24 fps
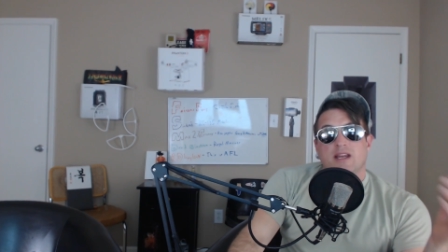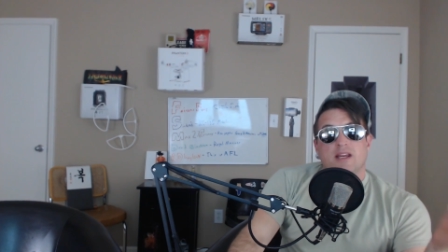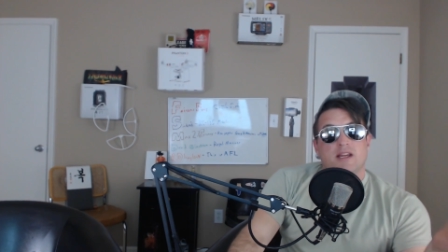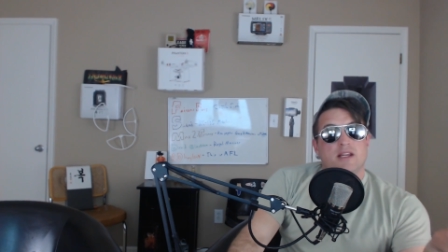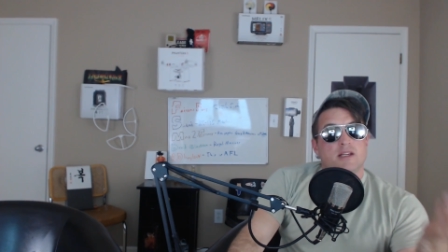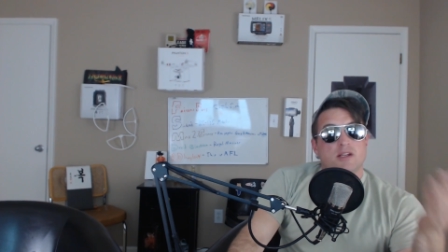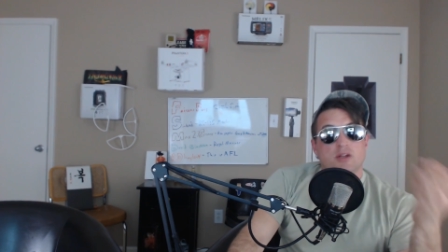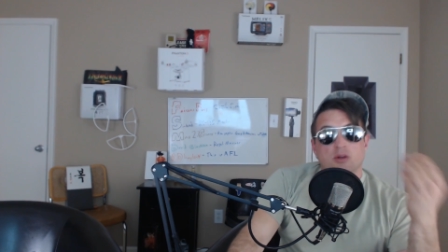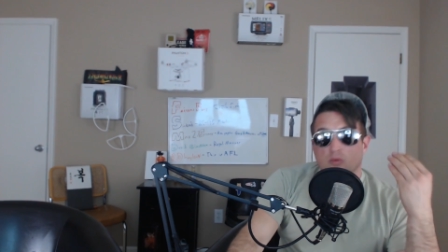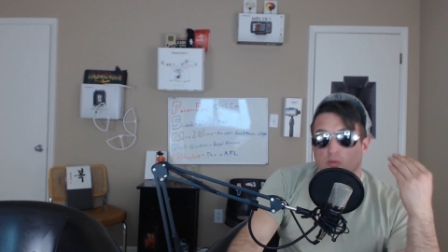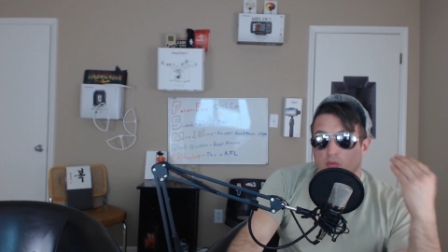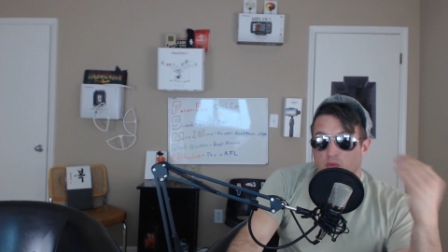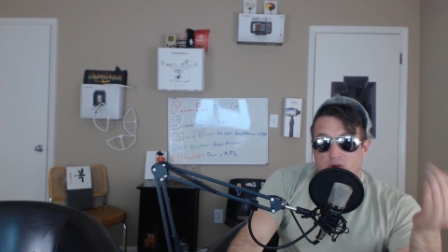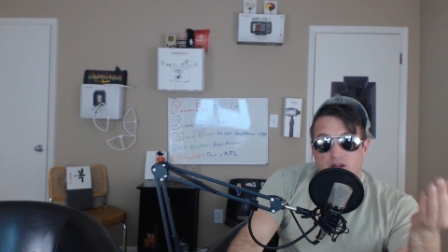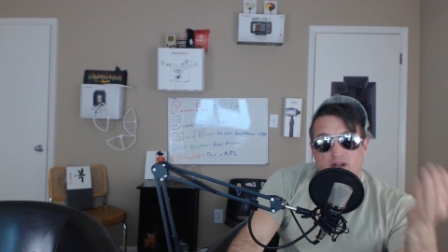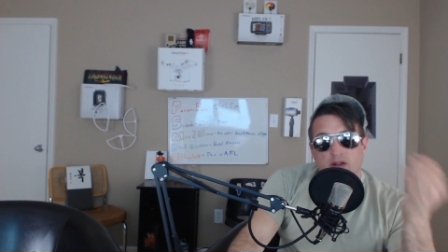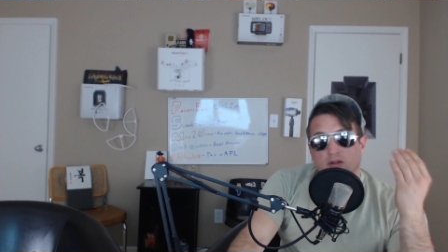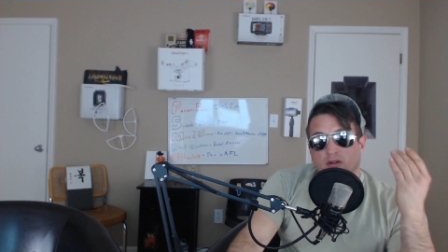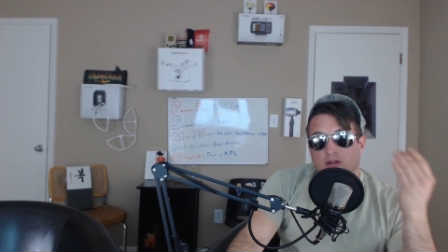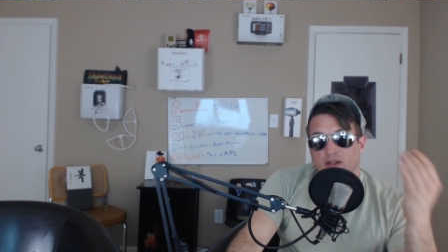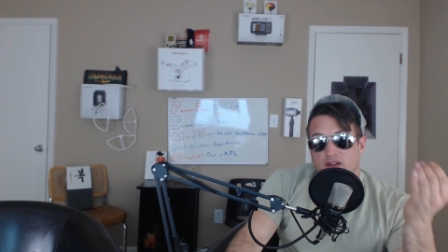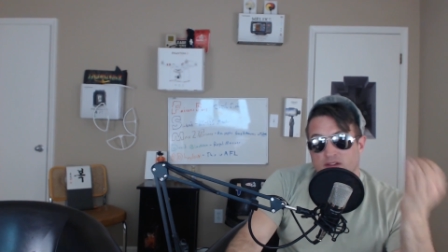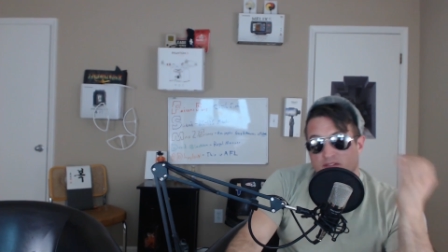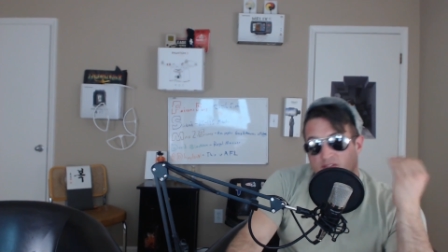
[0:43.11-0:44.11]
and you
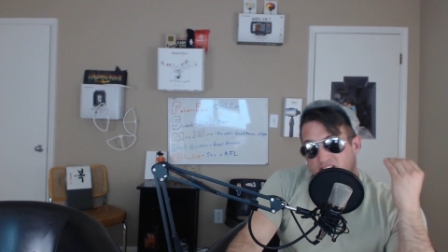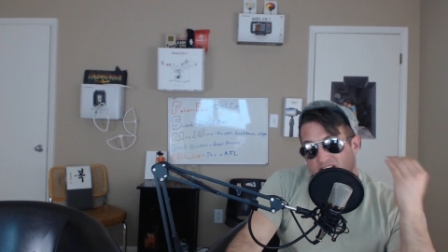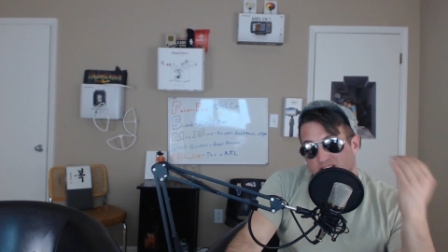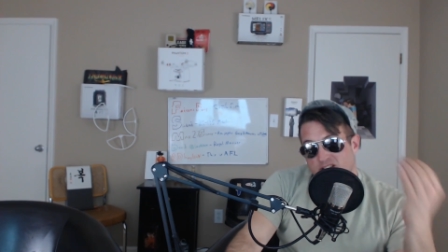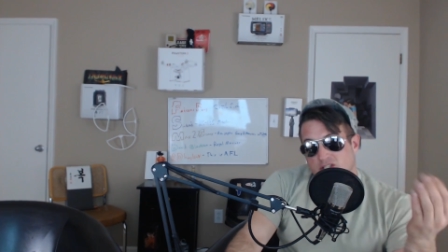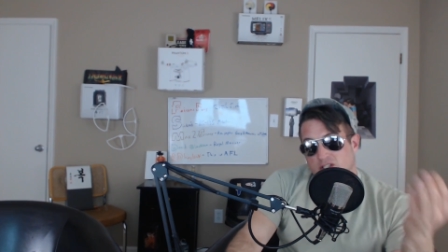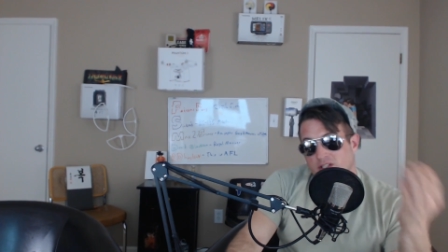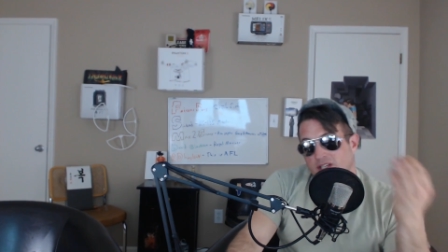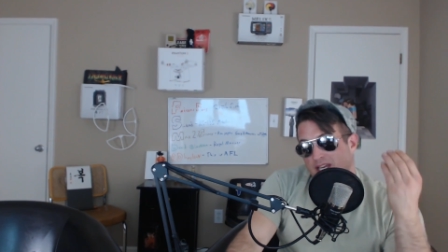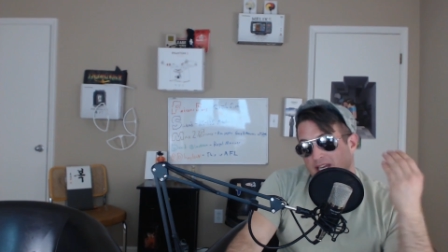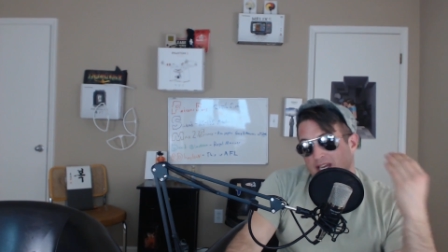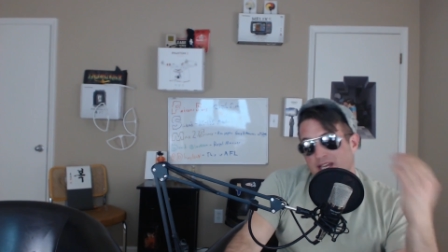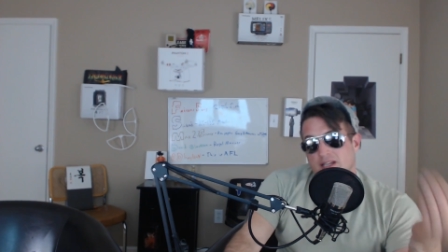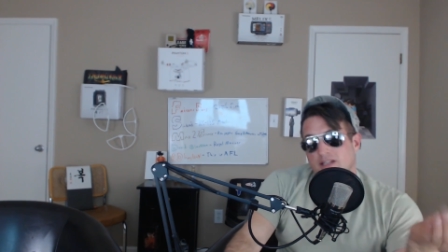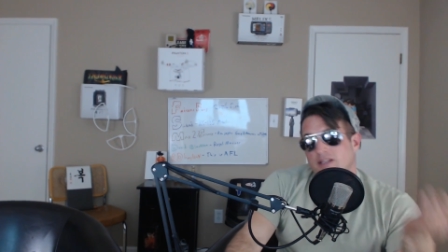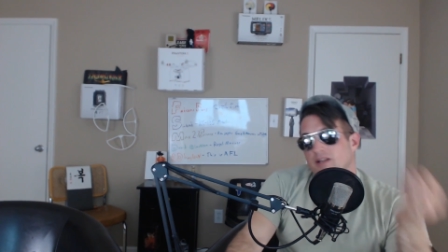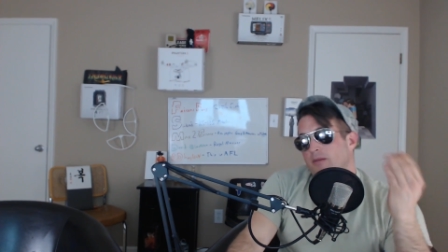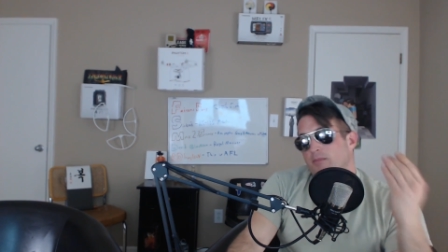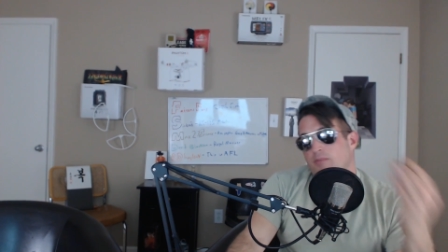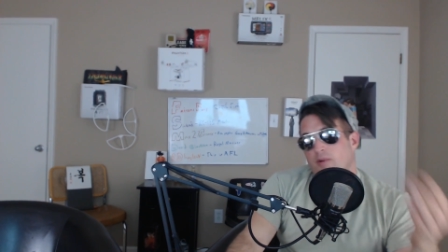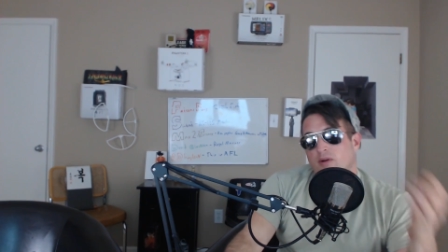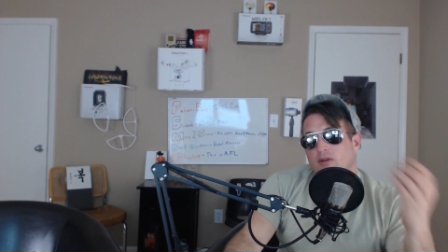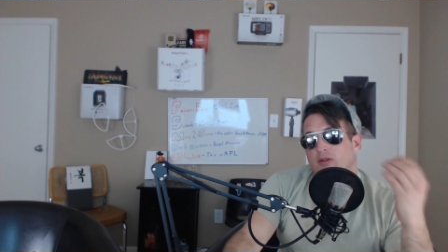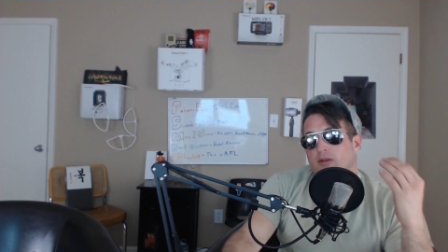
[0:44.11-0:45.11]
will eventually end
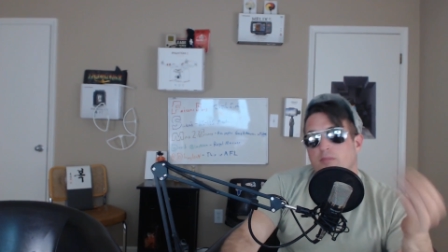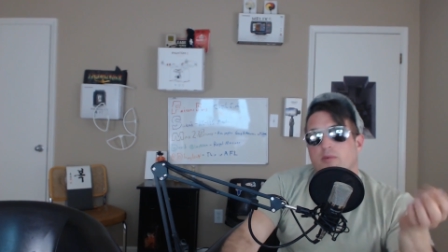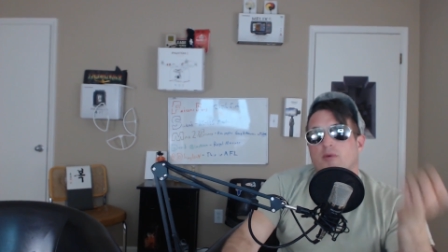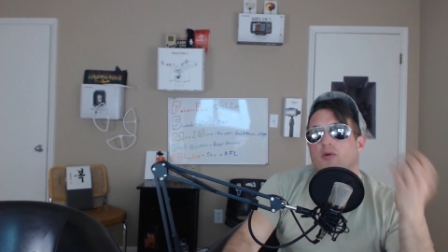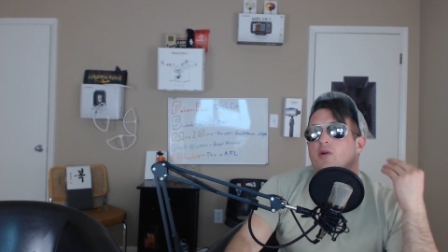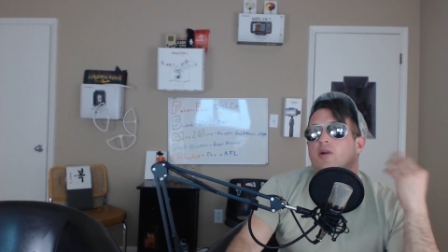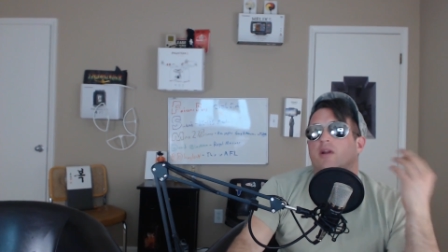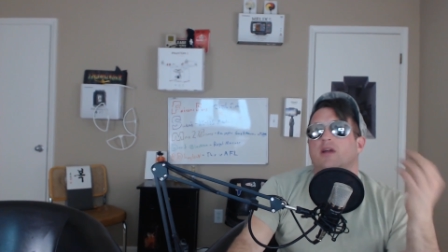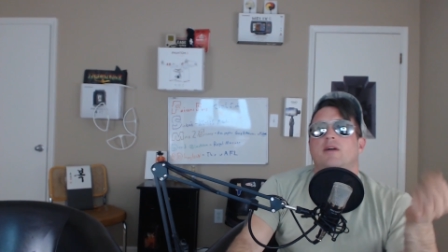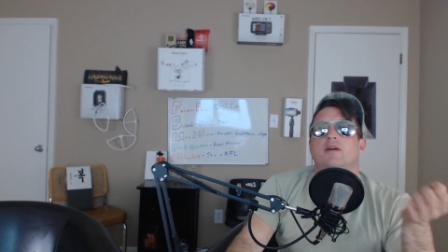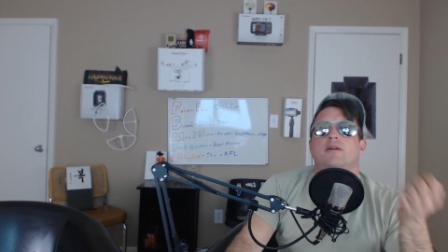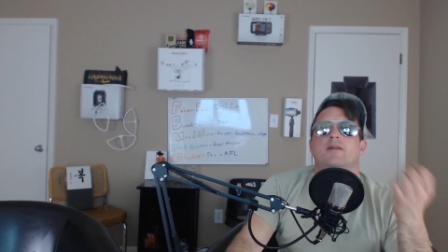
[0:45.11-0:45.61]
up on the board.